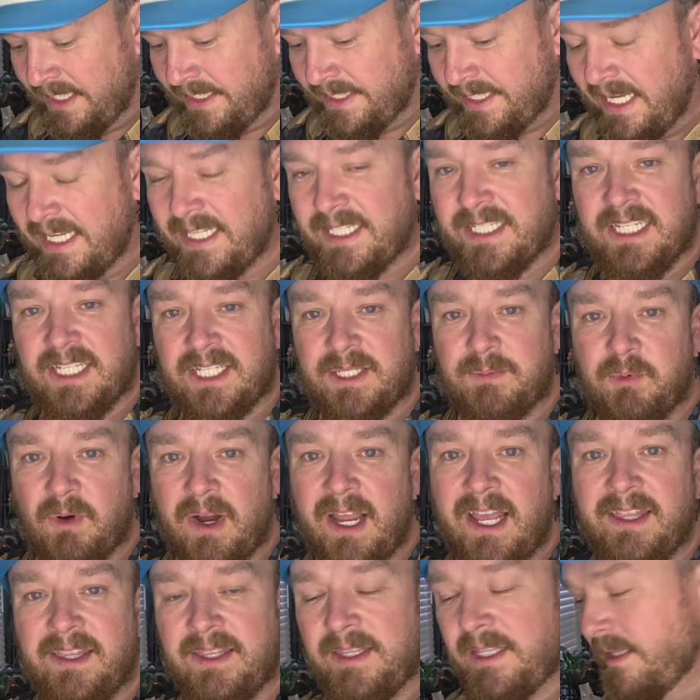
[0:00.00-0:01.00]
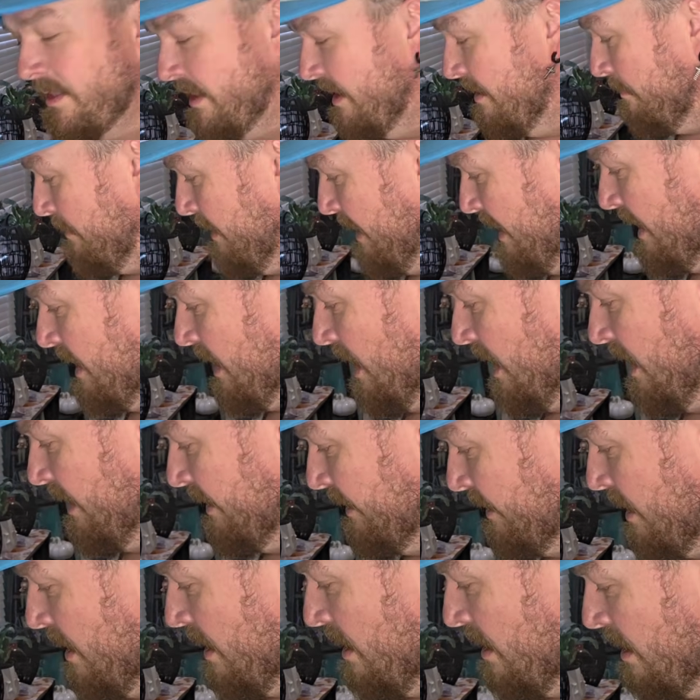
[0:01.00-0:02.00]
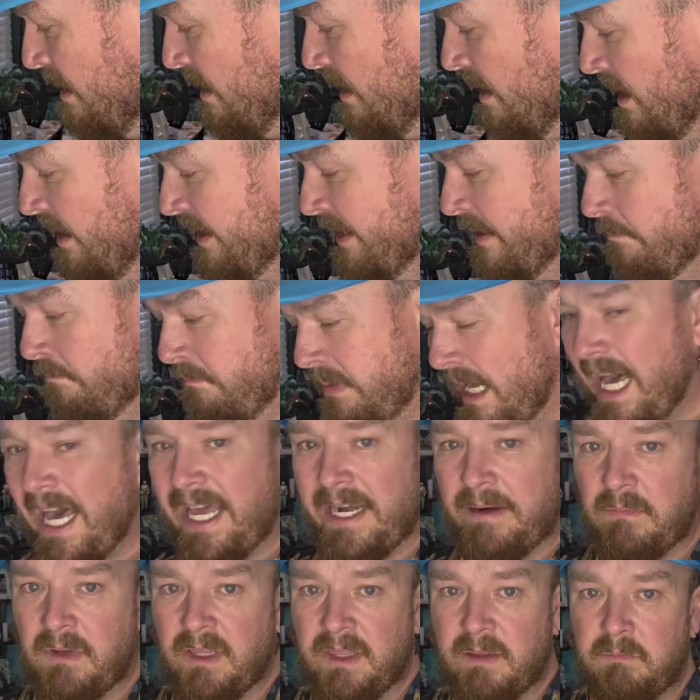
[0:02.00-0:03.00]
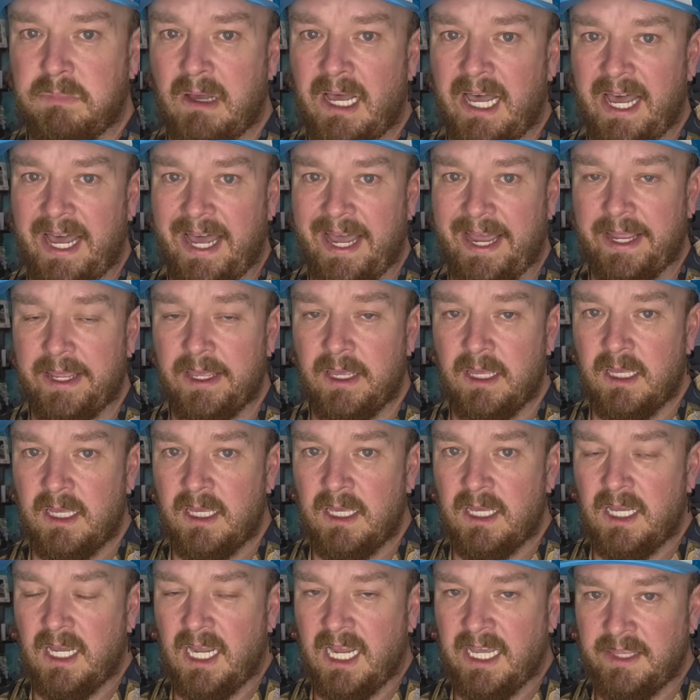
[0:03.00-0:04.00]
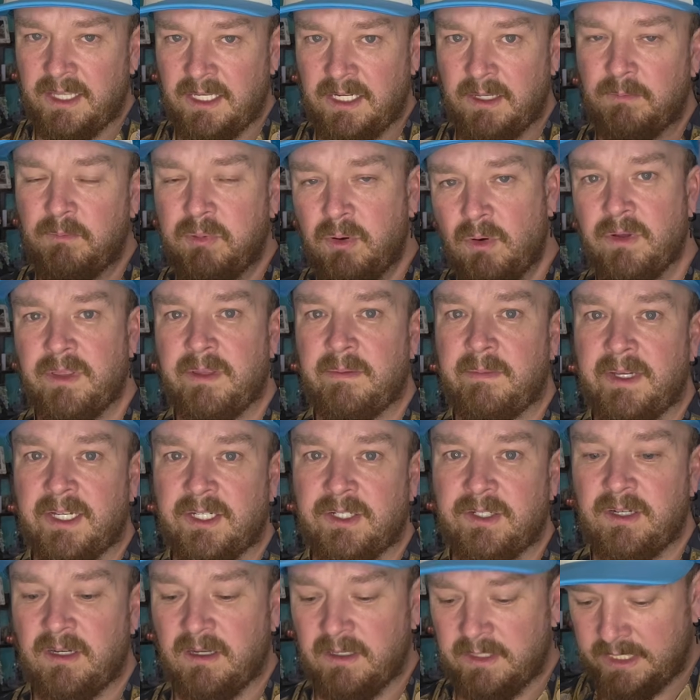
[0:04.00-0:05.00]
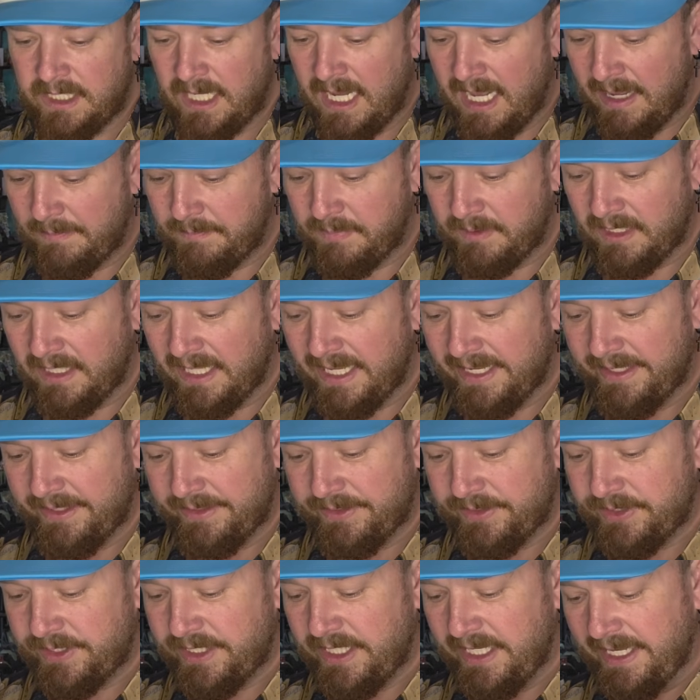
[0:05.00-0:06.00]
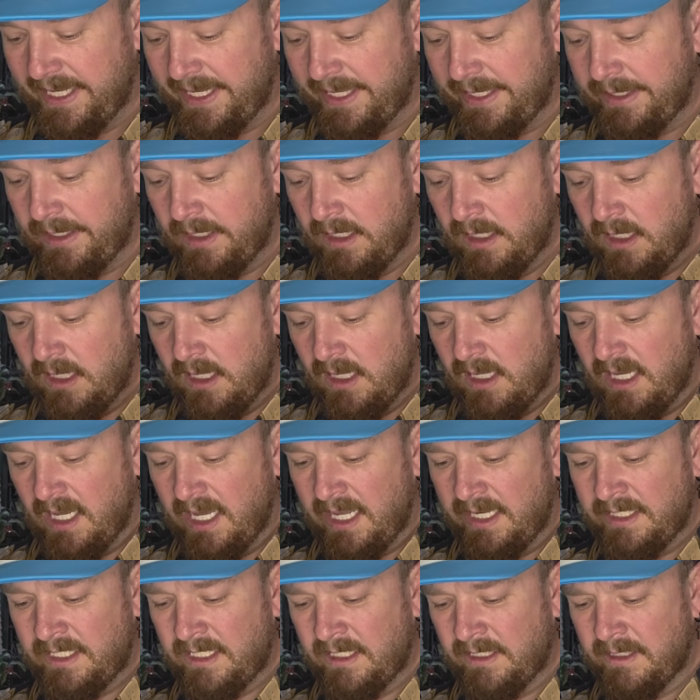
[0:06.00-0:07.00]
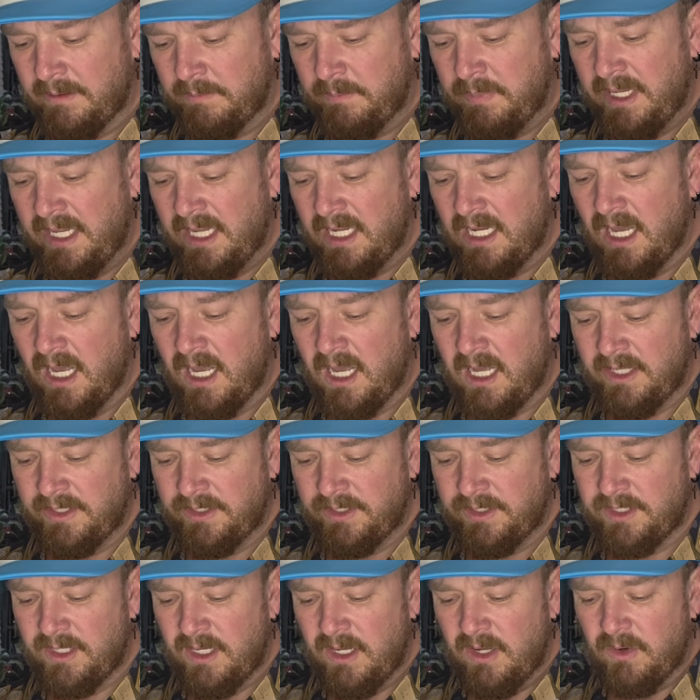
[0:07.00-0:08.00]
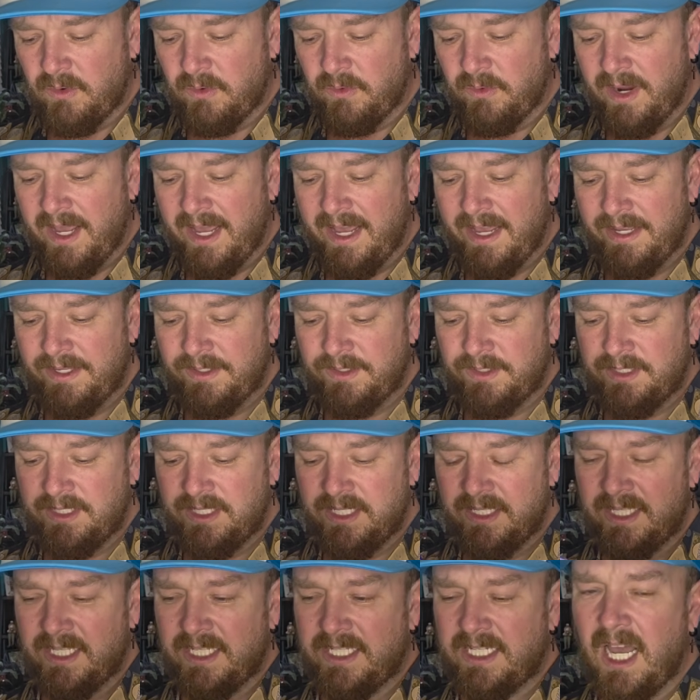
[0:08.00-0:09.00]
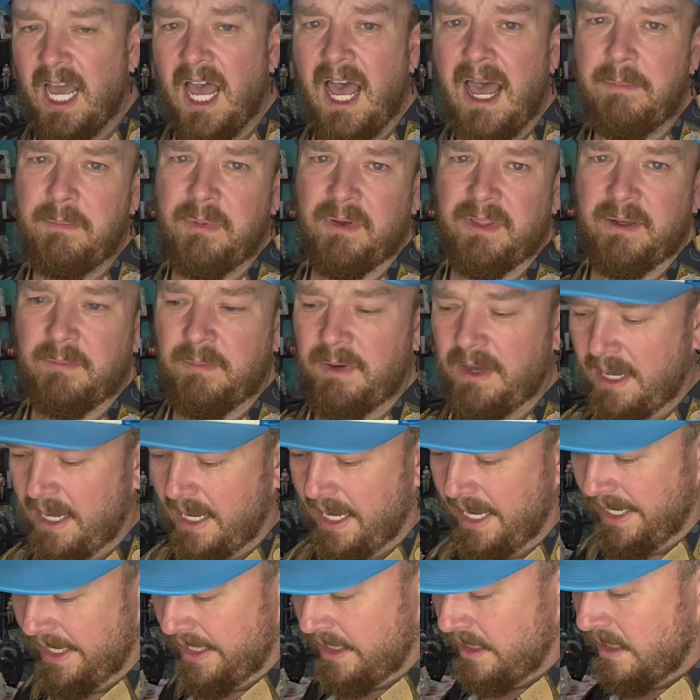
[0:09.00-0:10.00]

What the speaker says: says to spread the pecans on the bottom of the pie. And then you pour the mixture on top and let it sit until the pecans rise to the top of the pie.